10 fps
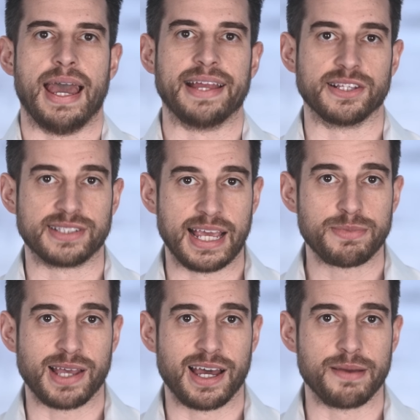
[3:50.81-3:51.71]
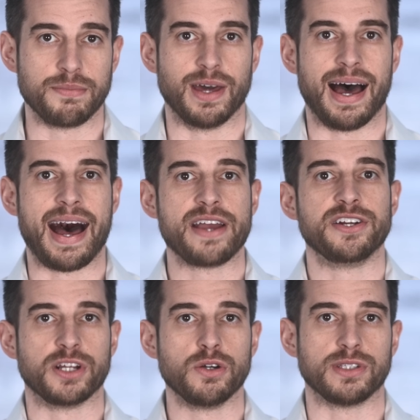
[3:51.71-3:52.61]
At the same time, the
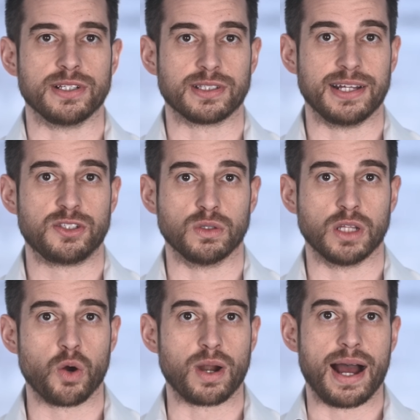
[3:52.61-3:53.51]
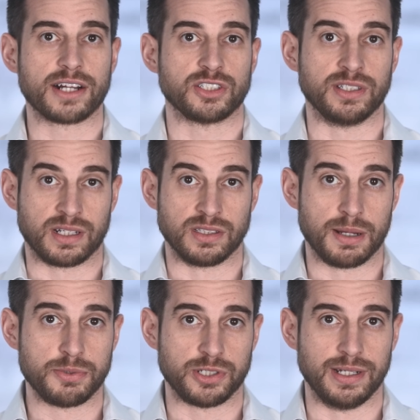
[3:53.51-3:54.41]
higher doses led to lower oxygen
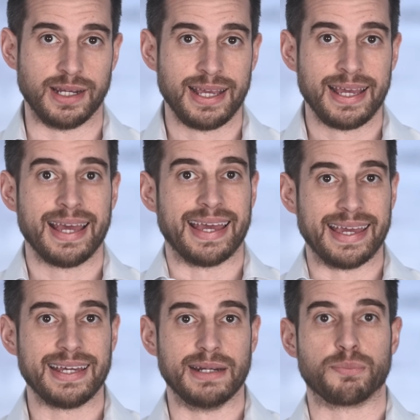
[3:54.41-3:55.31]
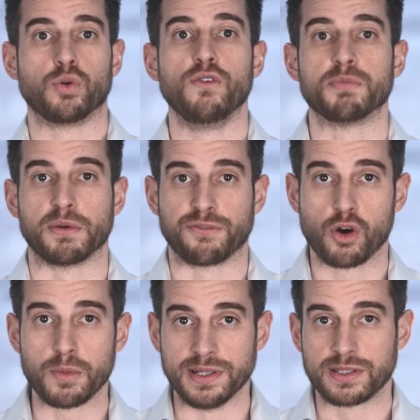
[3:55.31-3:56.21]
consumption and improved
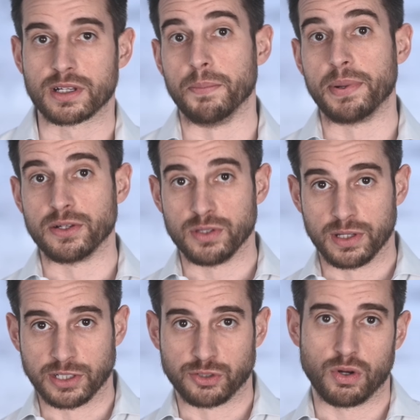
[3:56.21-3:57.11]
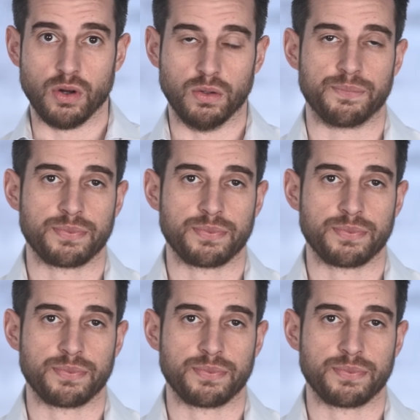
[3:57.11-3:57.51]
performance compared to the control.